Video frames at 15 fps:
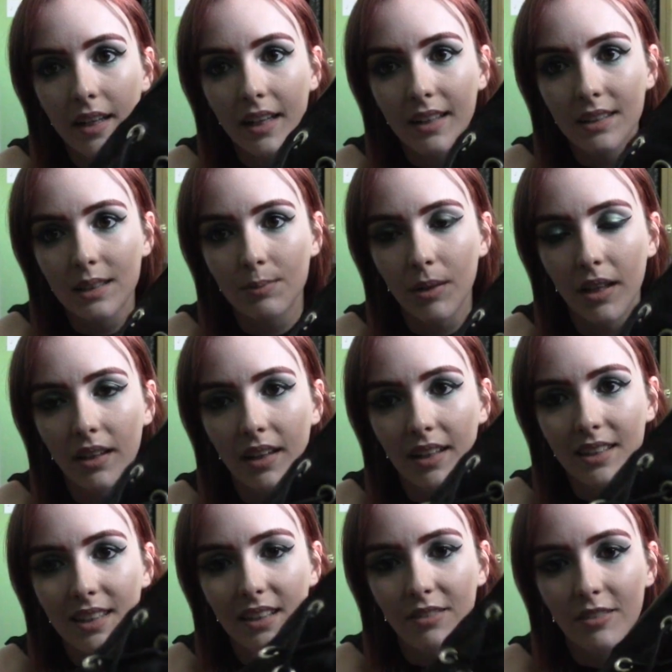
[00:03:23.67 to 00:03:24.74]
I can explain, like
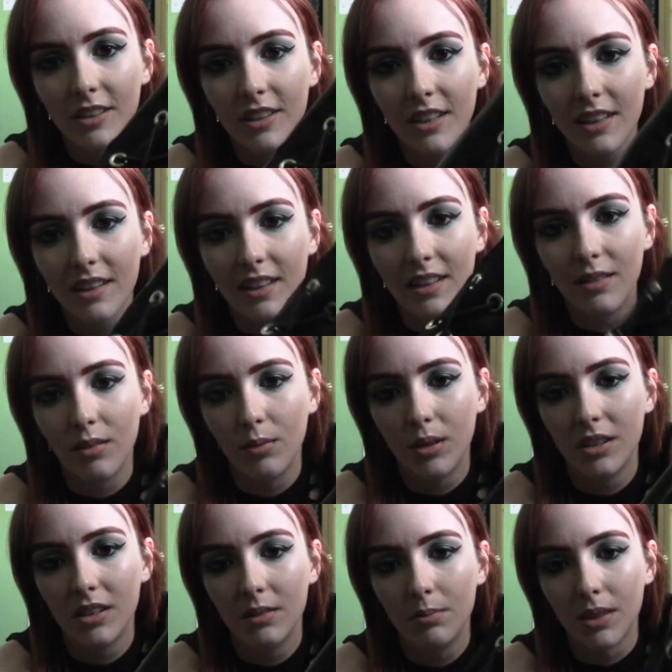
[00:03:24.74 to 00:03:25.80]
it's like really thin,
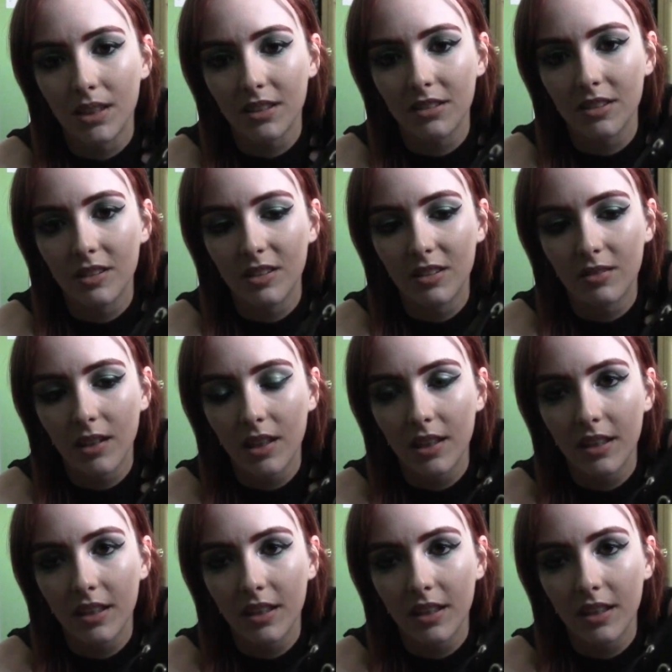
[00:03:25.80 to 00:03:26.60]
weird material right